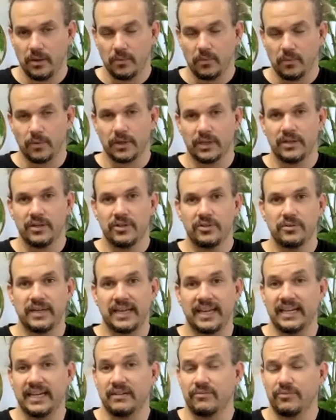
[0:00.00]
We're going to do a
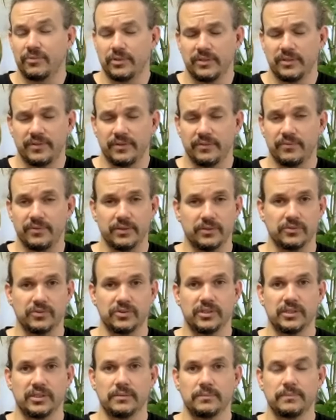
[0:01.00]
handful if it feels
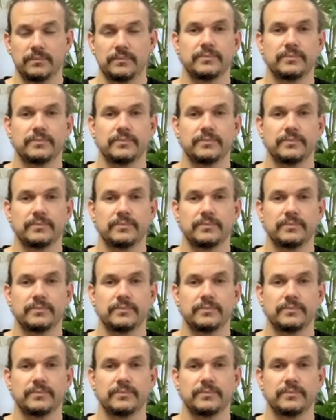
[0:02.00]
good.